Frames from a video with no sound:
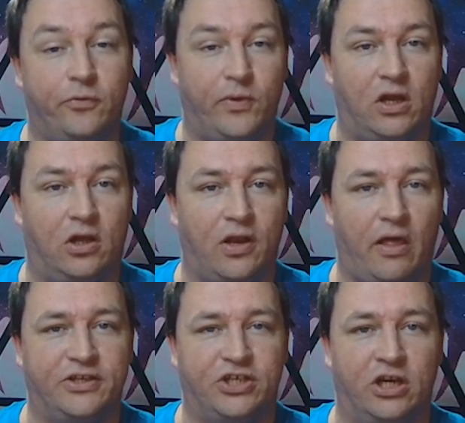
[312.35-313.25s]
from Recall
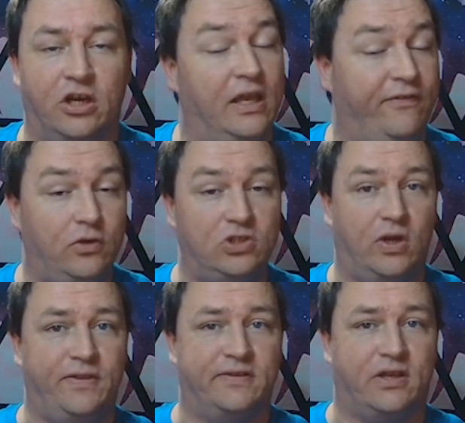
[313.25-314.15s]
Knowledge here. If you enjoyed
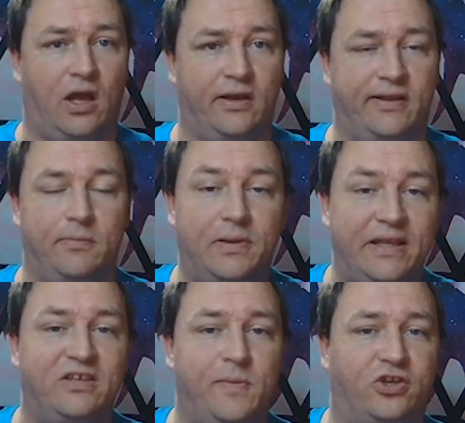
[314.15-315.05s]
this content,
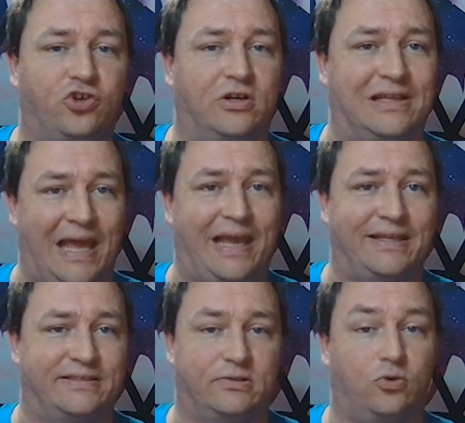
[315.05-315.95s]
please make sure to like and
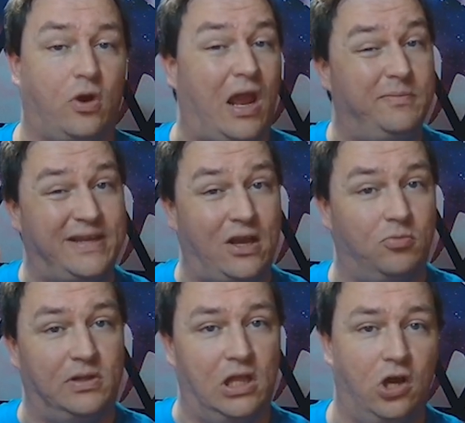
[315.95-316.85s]
subscribe down
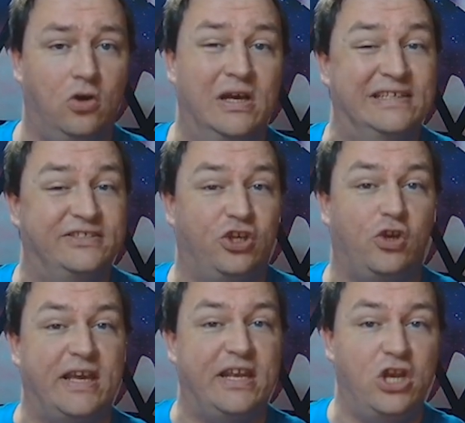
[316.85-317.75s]
below so you can
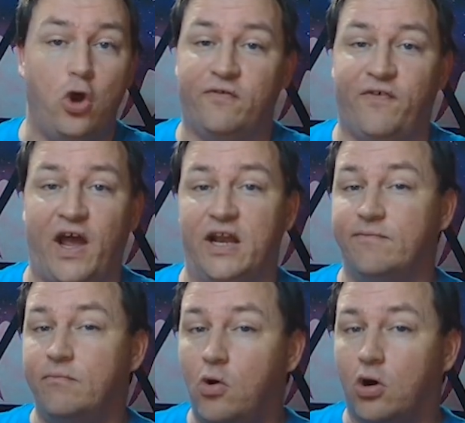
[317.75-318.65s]
get notified of
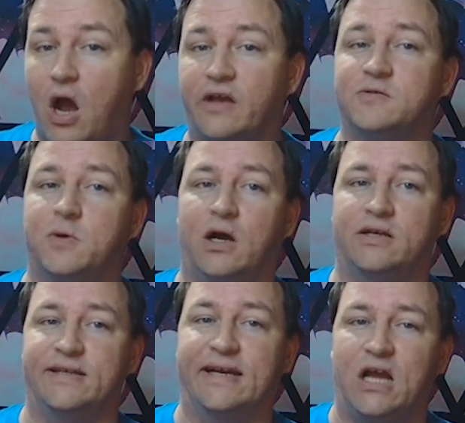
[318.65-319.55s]
more awesome
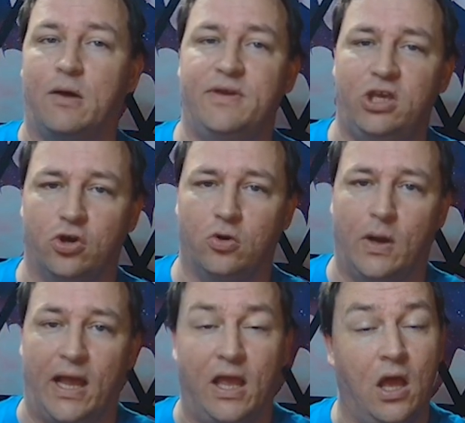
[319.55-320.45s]
content coming your
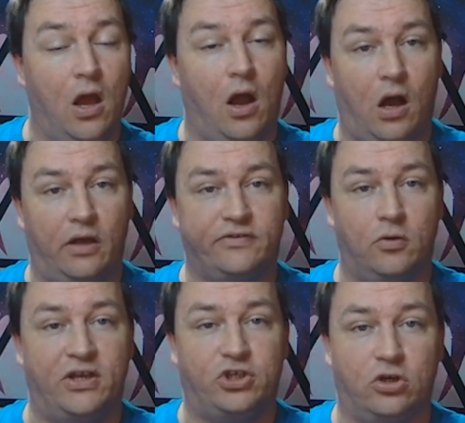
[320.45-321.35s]
way. Also,
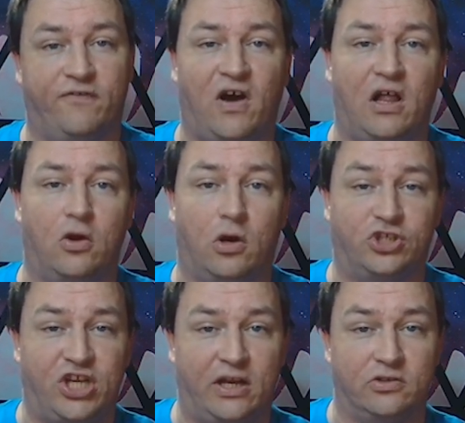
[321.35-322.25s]
make sure to follow our
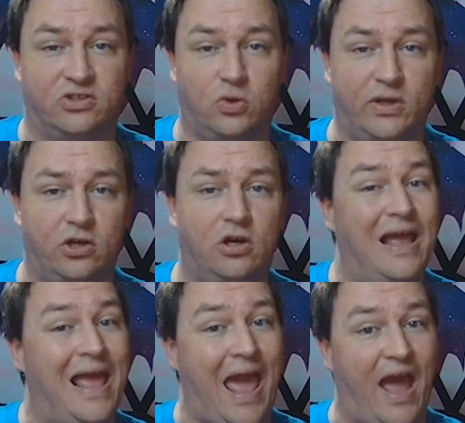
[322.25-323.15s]
channel's Twitter
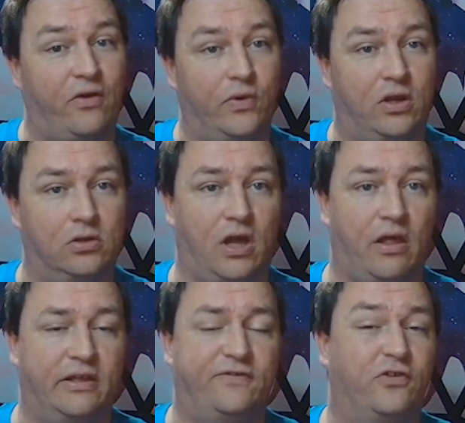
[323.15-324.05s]
at Recall
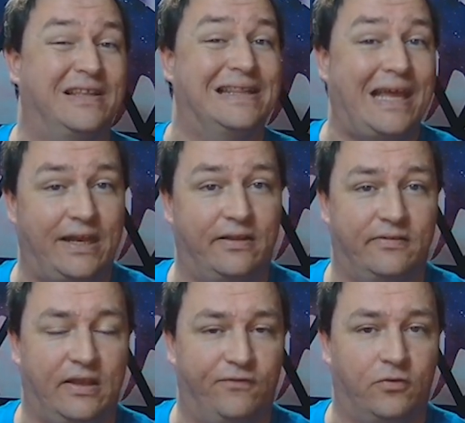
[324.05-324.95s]
Knowledge for the latest
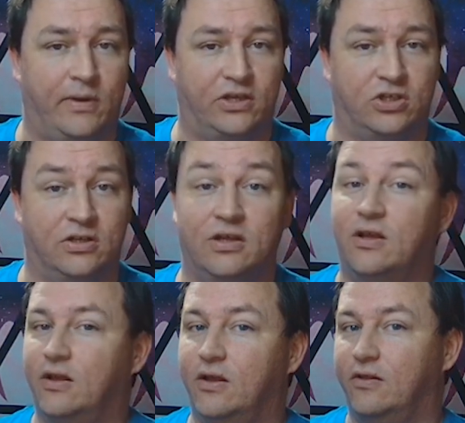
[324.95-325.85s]
information.
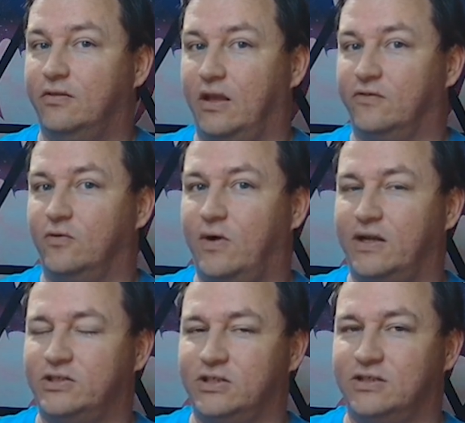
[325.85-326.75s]
Thanks for
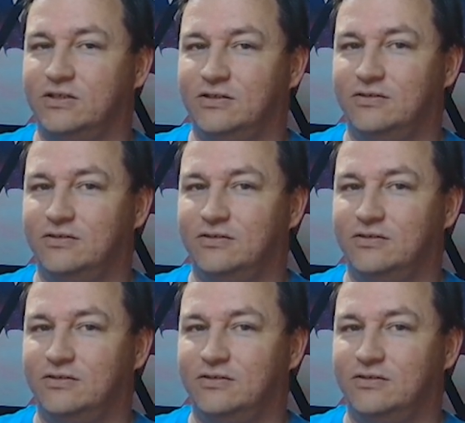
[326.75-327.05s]
watching.